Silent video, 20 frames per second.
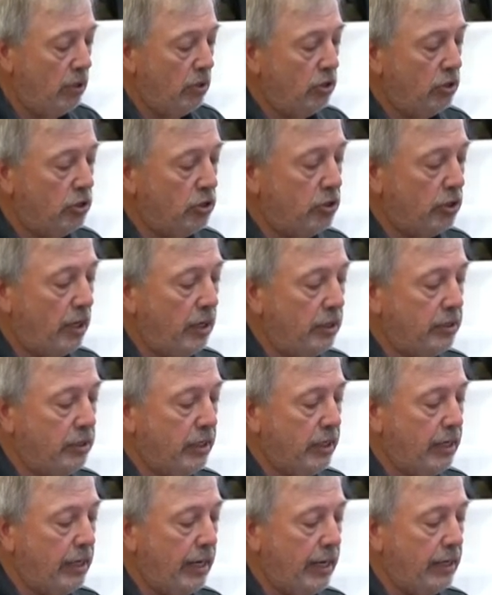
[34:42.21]
start the
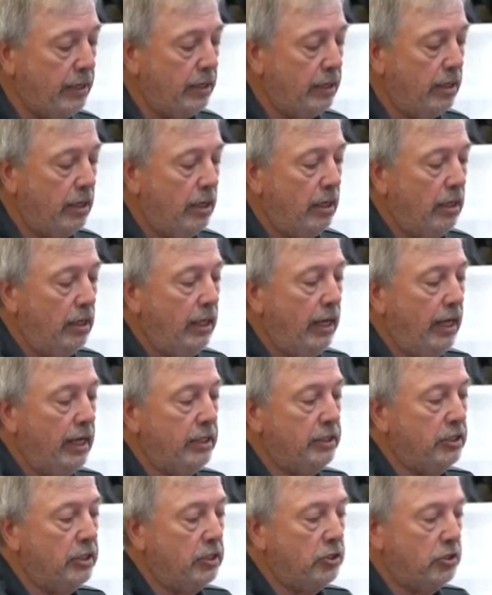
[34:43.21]
cut
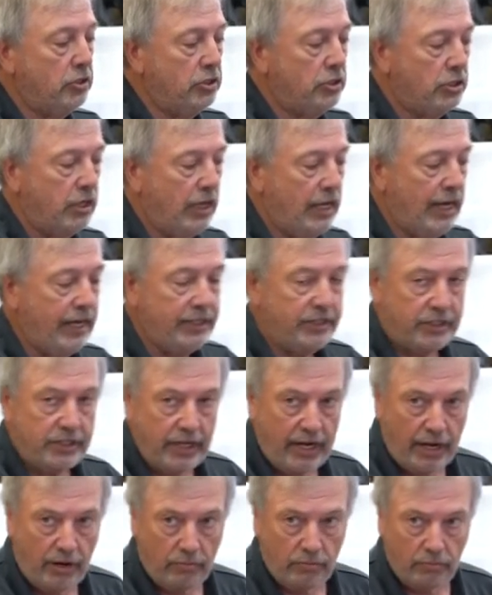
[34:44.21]
and just slice
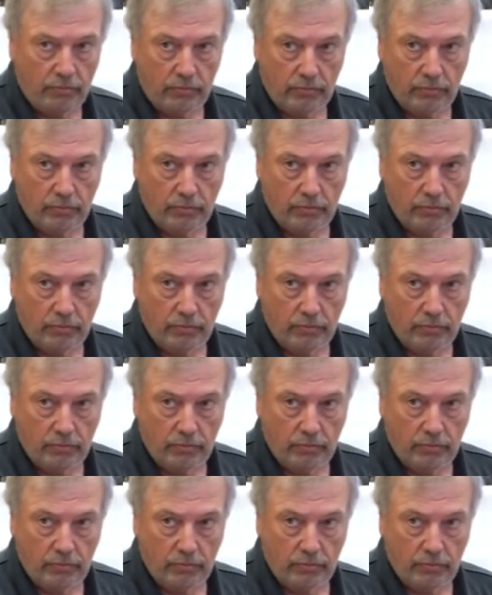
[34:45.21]
down.